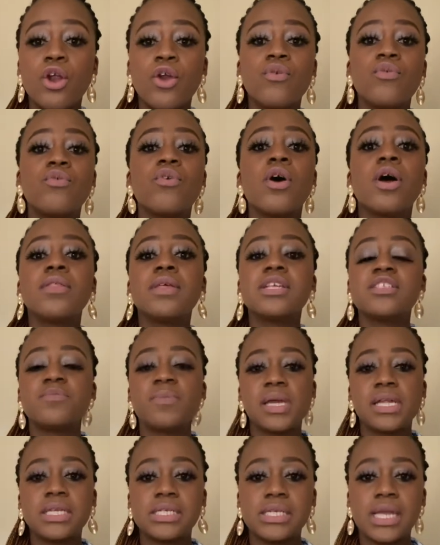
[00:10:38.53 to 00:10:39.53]
Rather
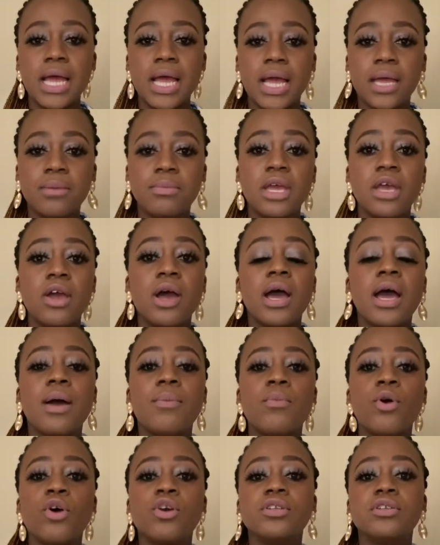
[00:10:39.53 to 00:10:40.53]
spend time
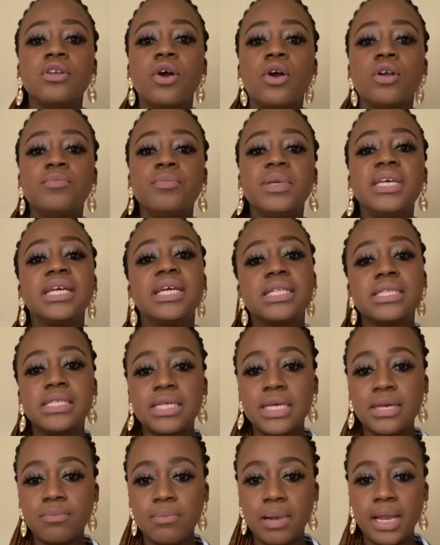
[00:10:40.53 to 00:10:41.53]
on being a
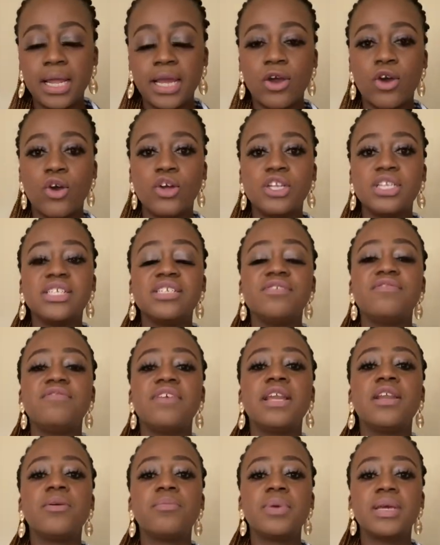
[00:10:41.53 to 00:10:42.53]
team player, on
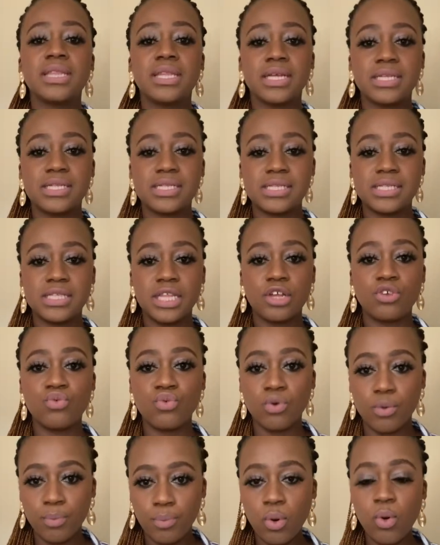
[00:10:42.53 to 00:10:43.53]
developing that
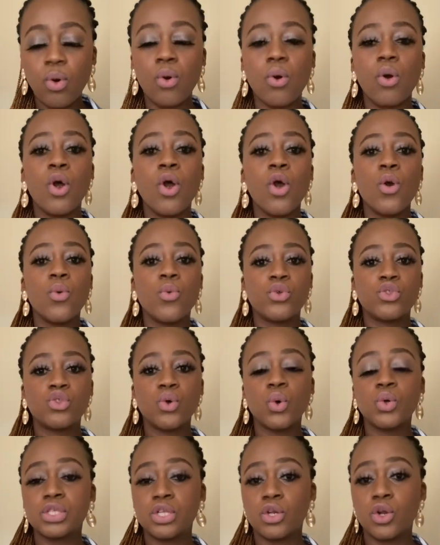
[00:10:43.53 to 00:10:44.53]
rapport with
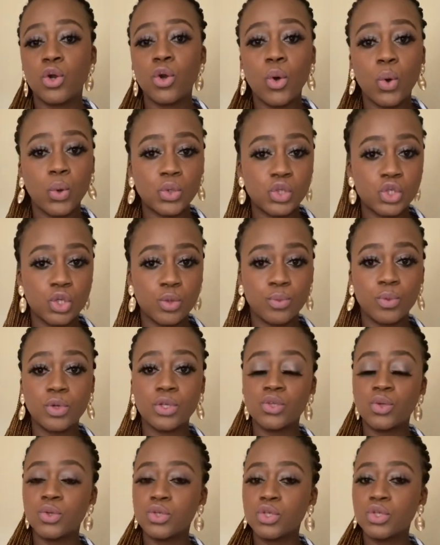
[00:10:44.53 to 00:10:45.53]
those that are close to you, because
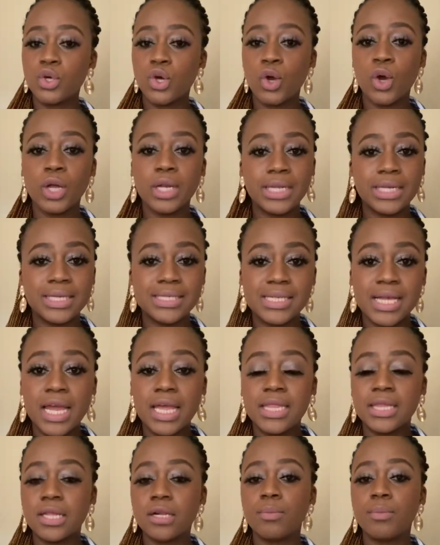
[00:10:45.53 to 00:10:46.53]
those are the colleagues
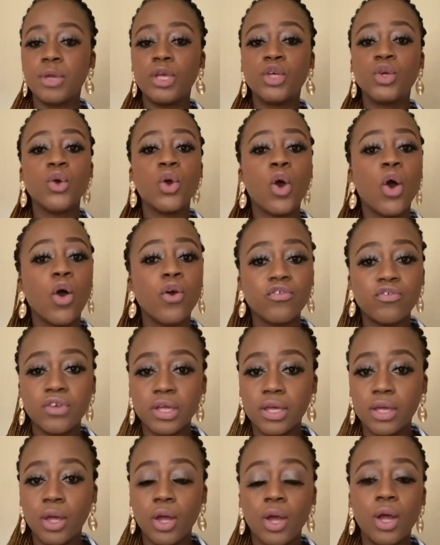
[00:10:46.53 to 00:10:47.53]
that'll make you
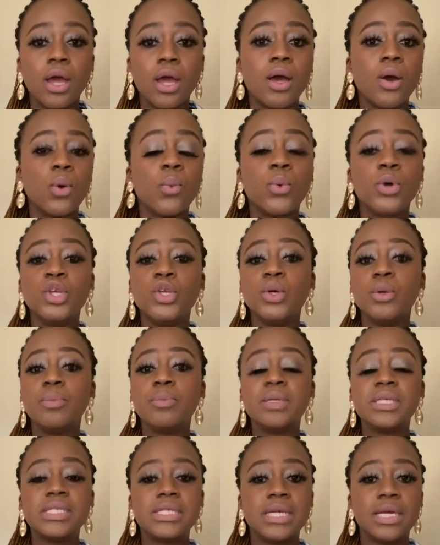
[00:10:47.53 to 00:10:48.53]
coffee when you're
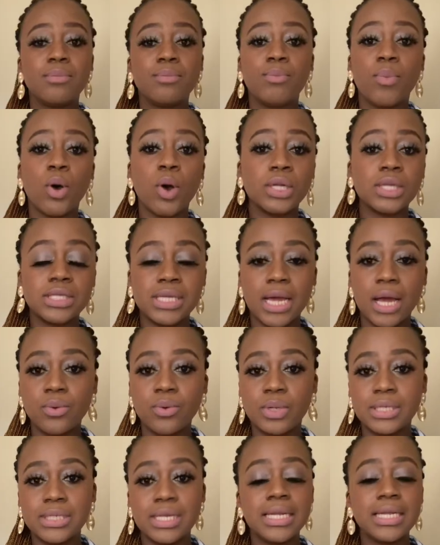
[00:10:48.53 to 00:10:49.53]
busy and bogged down
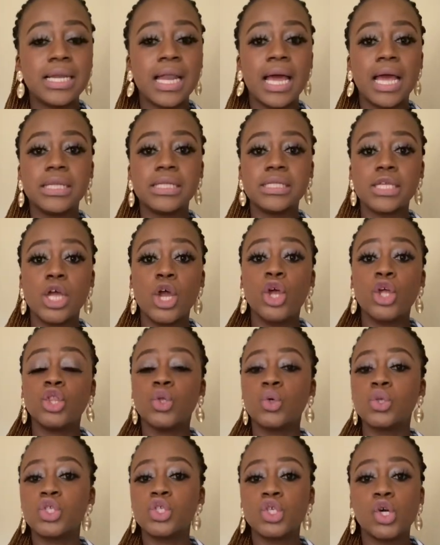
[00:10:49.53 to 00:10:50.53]
with deadlines.
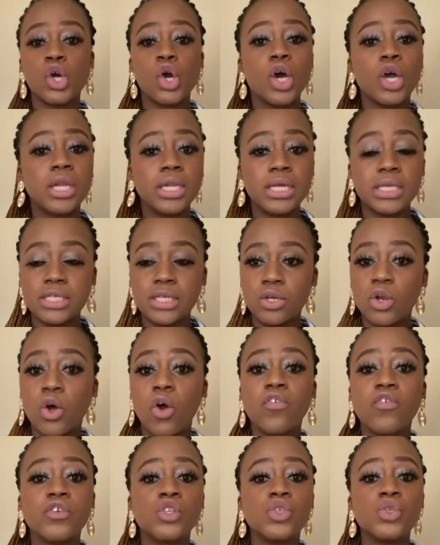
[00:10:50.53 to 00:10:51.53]
Those are the colleagues that'll
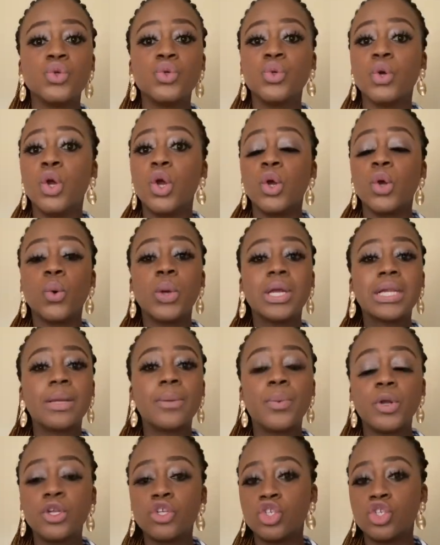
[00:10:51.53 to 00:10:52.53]
offer to quickly
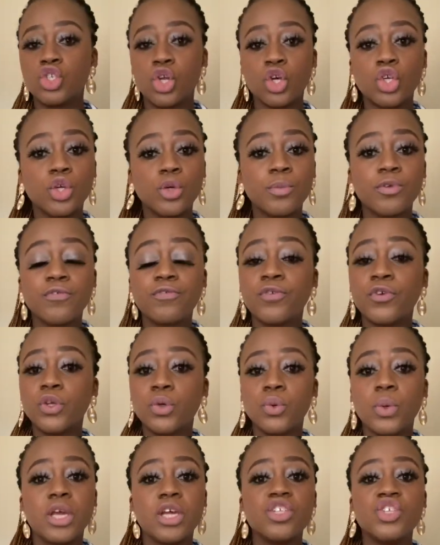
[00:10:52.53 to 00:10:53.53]
print a document for
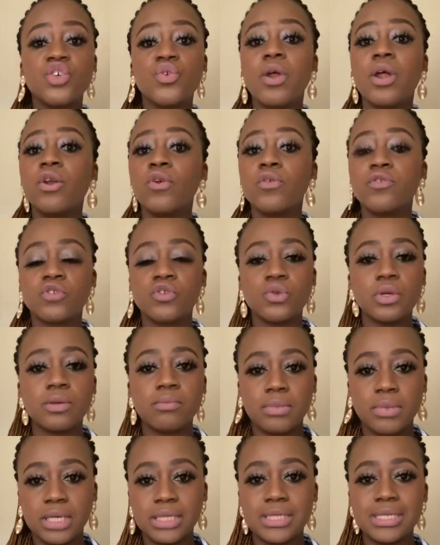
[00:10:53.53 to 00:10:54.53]
you as you run off to a
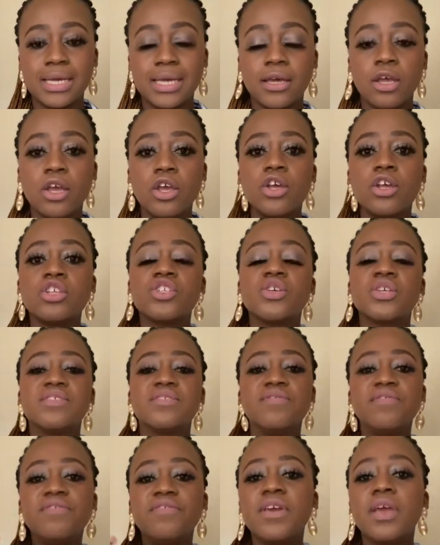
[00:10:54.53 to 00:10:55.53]
meeting. So it's
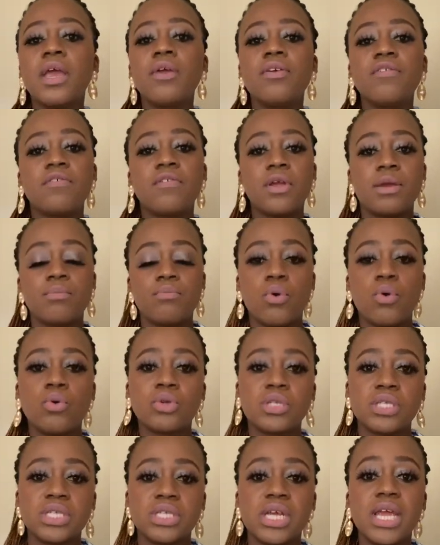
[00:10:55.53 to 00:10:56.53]
very, very
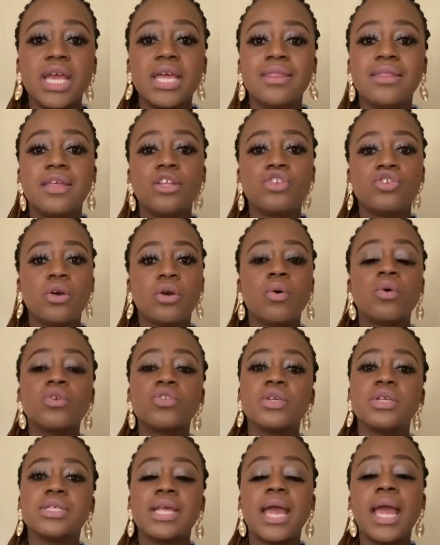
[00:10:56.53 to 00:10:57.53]
important that you're
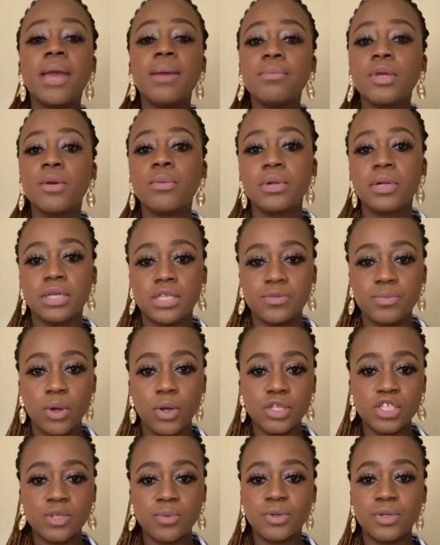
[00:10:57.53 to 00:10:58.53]
also as amiable as
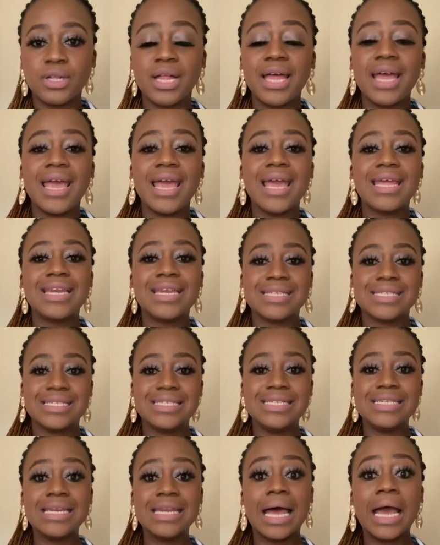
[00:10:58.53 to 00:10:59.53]
possible and as
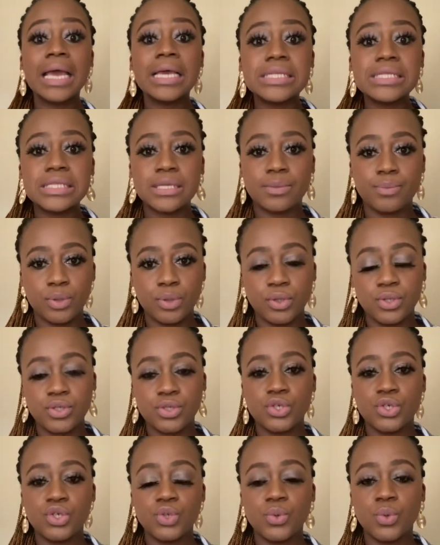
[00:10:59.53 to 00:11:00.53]
nice a
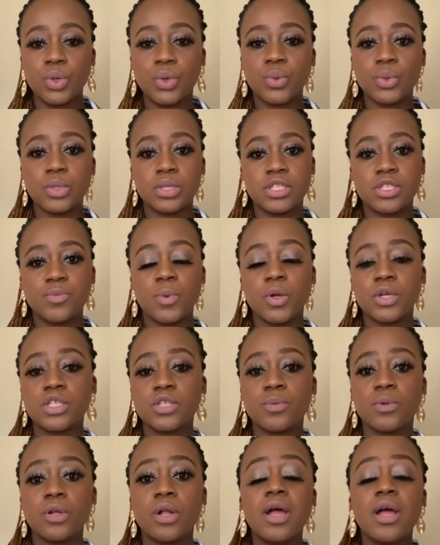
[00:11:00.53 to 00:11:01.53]
person to work with as
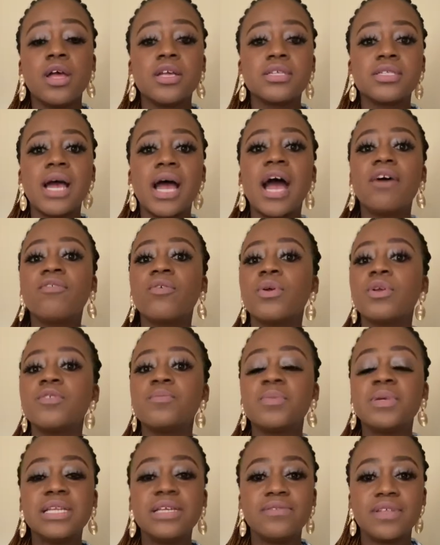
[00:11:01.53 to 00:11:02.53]
possible. So I've always
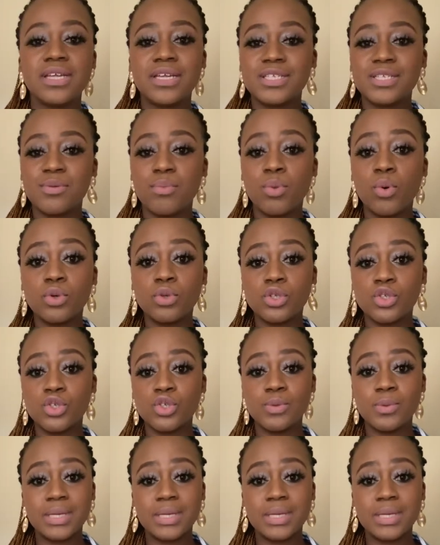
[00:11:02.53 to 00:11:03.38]
believed that it's important to be